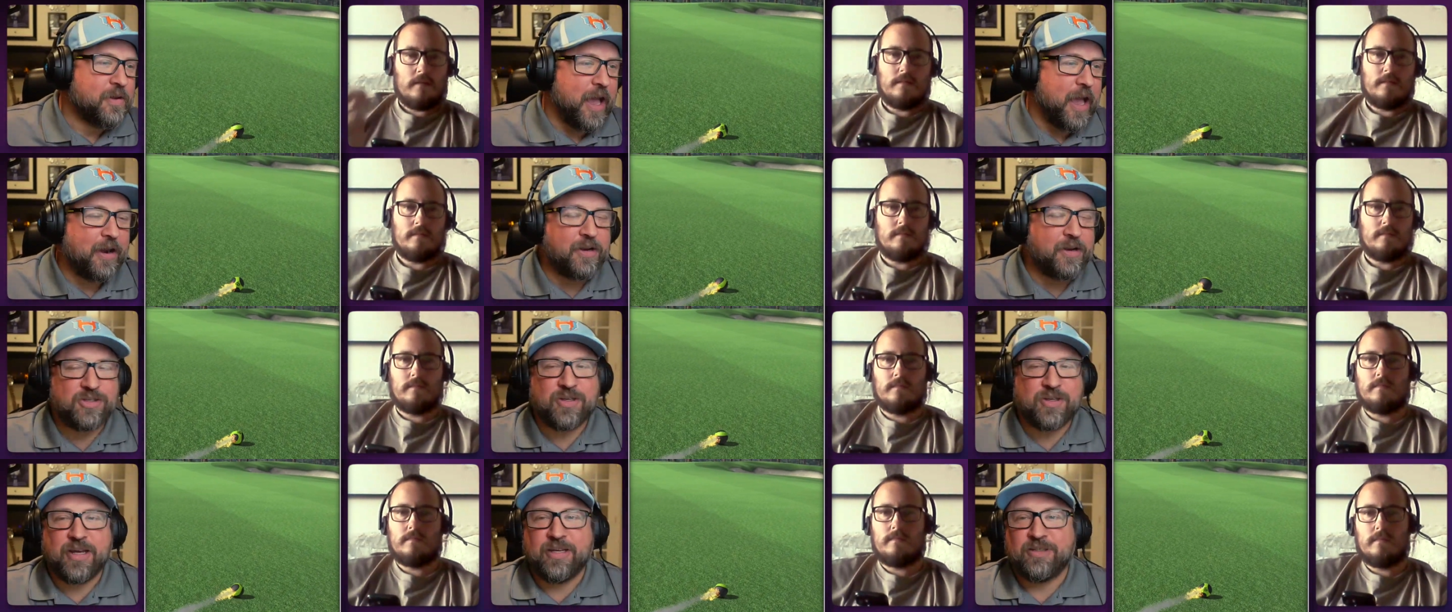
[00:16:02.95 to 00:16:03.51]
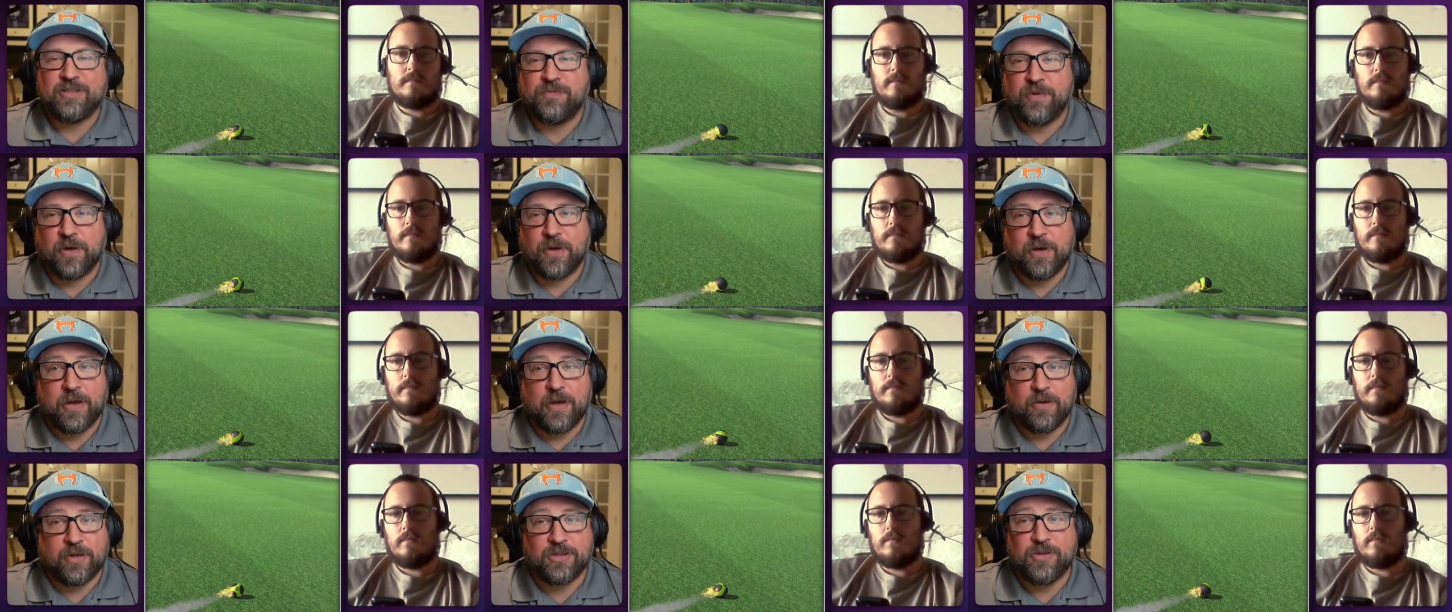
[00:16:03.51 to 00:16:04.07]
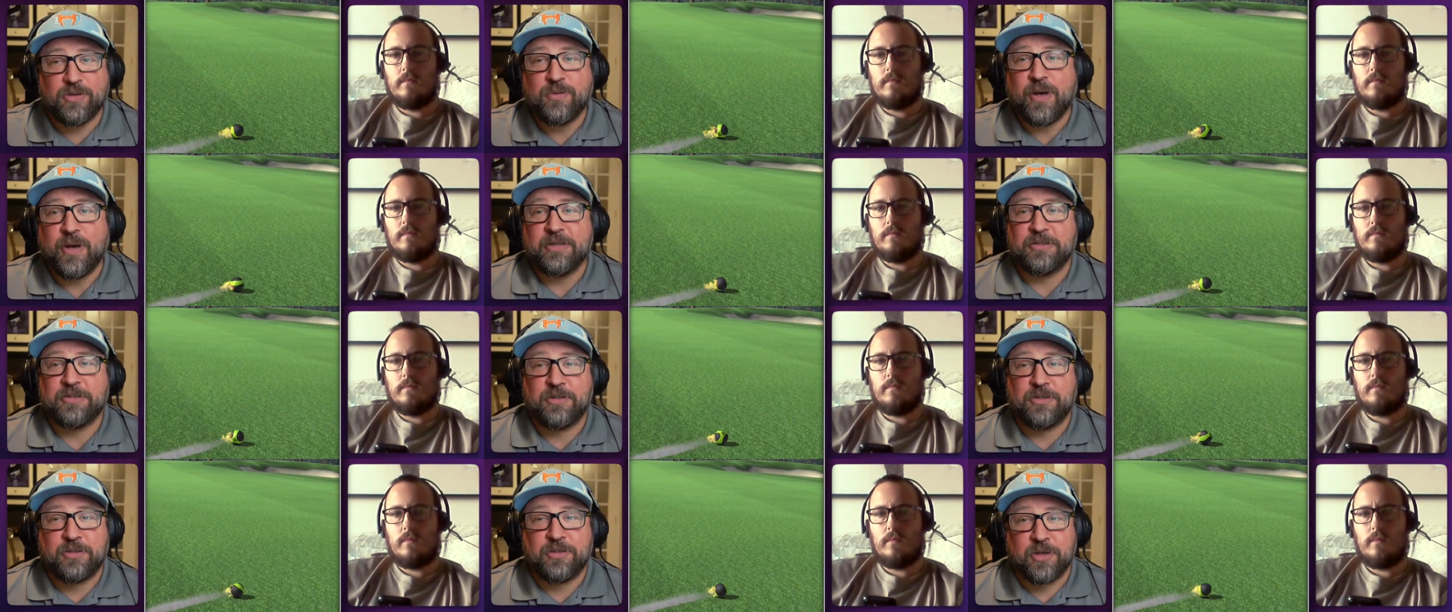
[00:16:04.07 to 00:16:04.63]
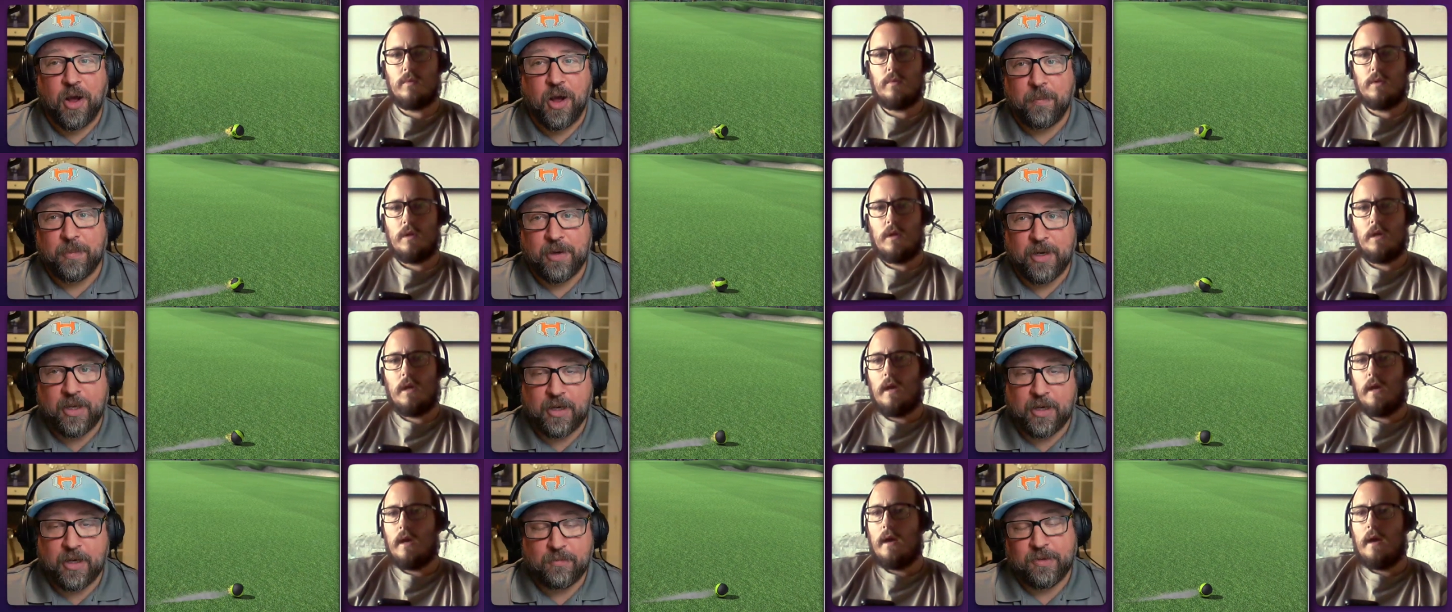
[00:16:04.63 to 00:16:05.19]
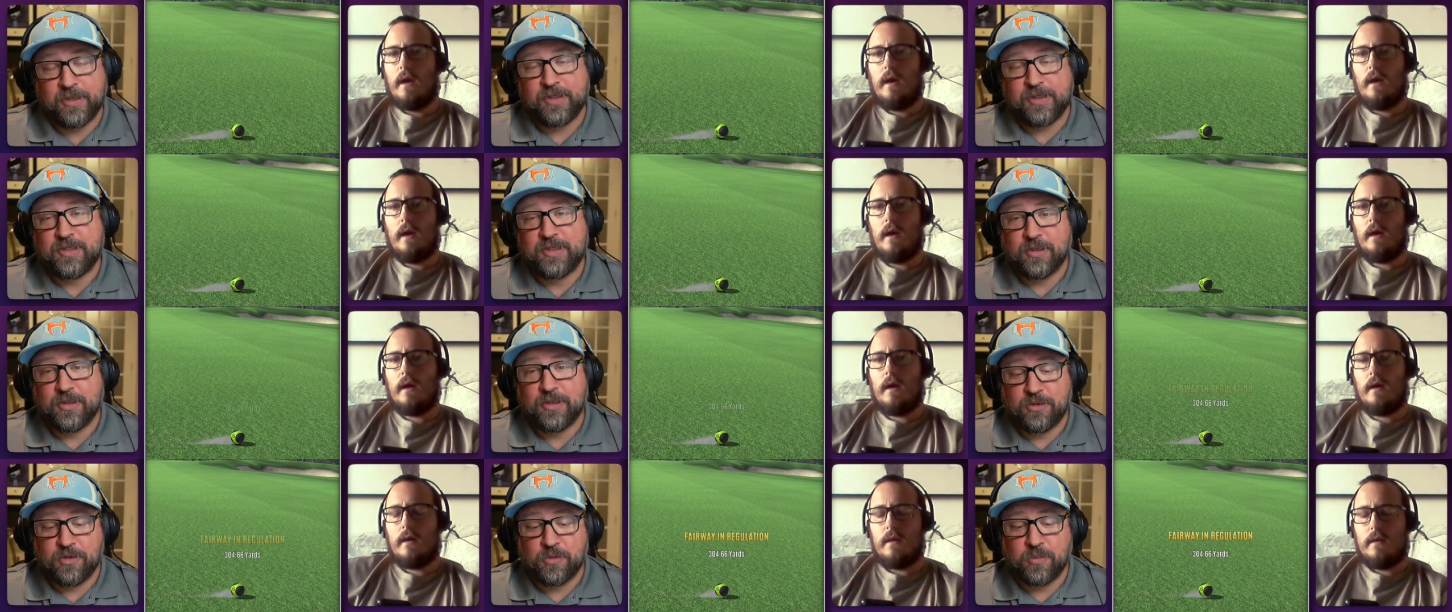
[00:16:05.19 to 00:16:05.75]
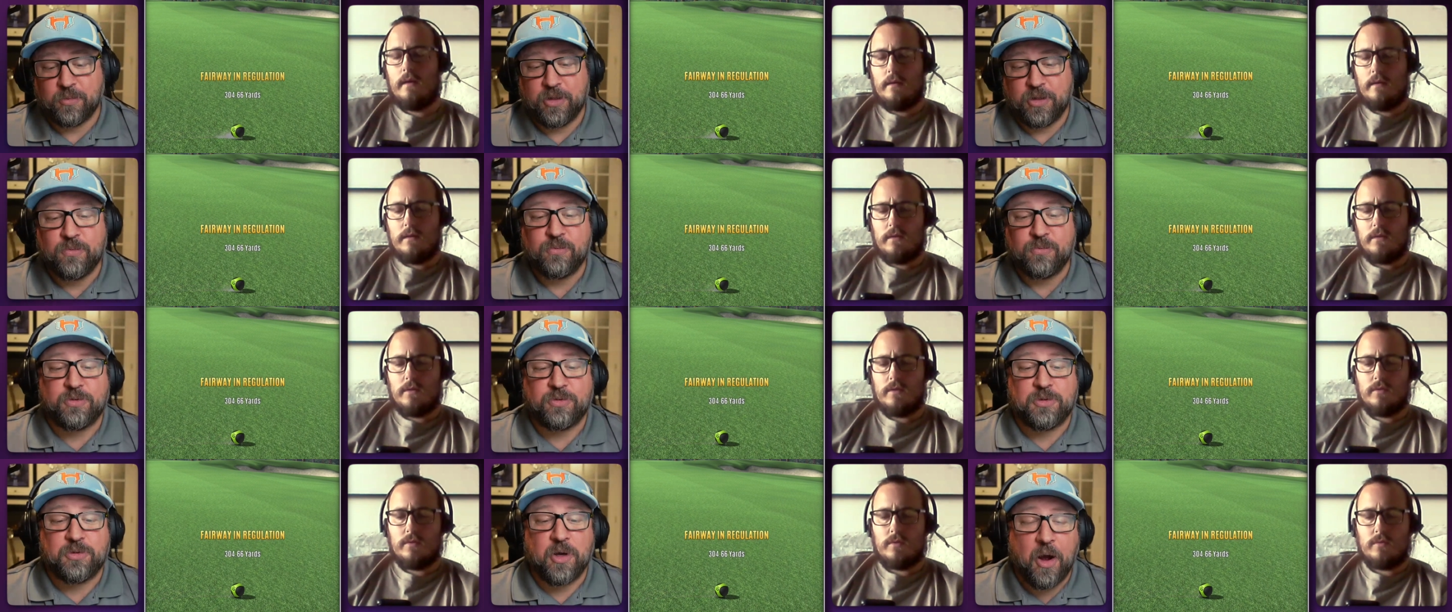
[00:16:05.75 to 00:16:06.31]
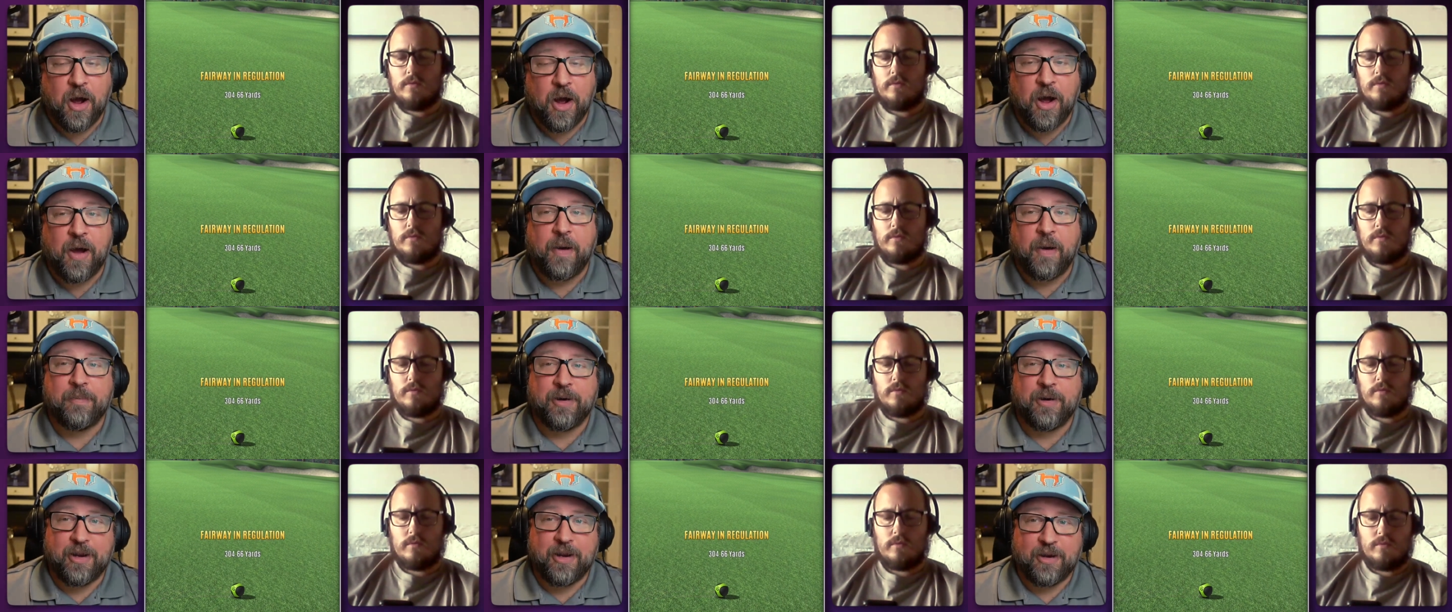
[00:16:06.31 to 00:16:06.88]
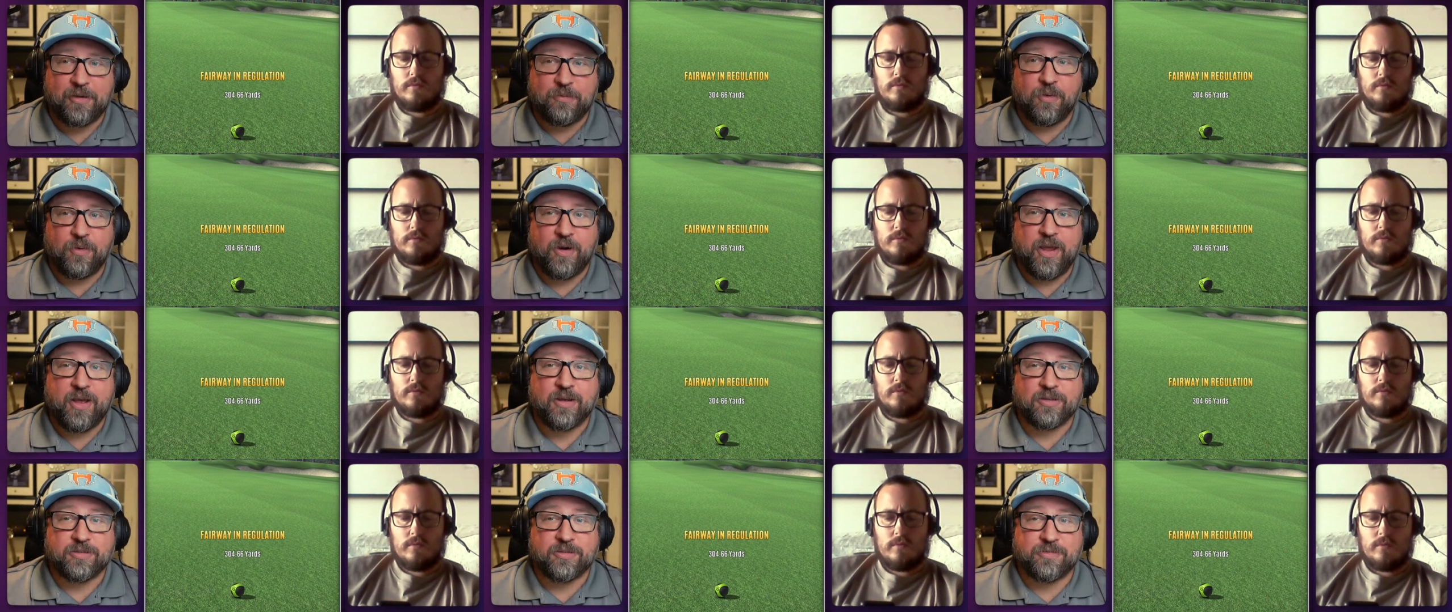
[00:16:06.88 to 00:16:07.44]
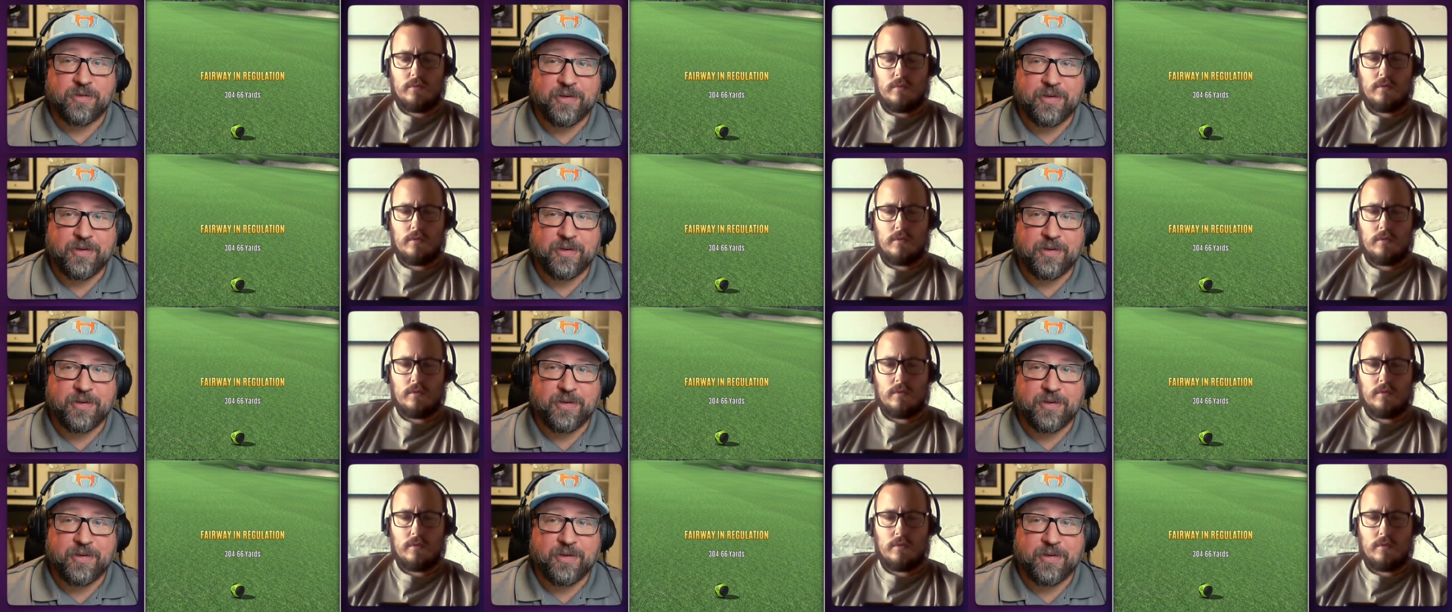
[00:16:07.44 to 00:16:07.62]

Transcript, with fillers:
Speaker 1: how did you guys figure it out? Because you guys dominated. Well, you still do, but you dominated royals for a